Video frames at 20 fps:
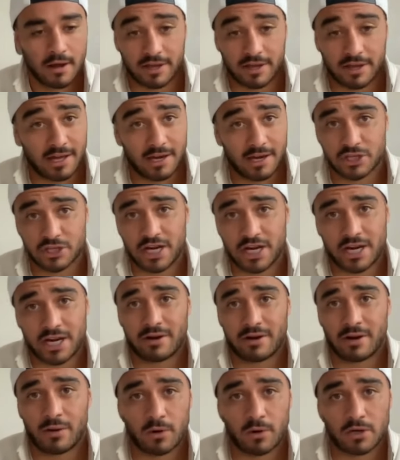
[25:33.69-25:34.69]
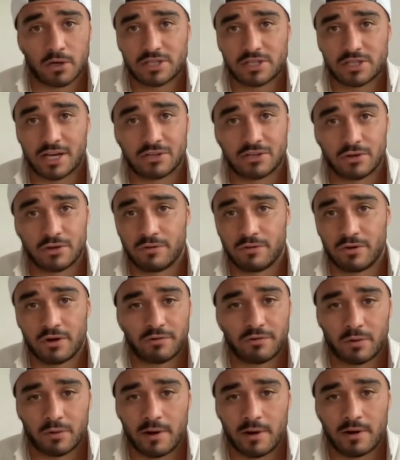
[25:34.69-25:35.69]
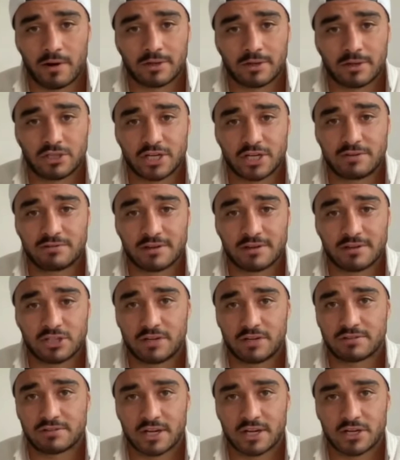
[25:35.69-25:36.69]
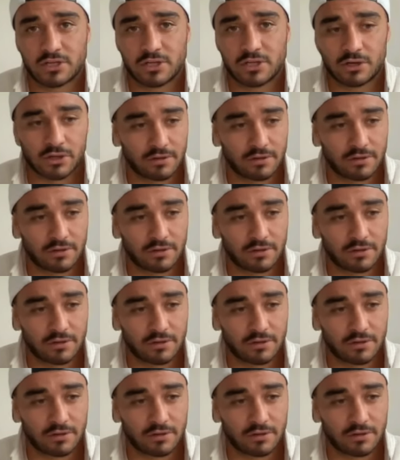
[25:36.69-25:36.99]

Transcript: the collision area, which they do very, very well in Chiefs in Chiefs country.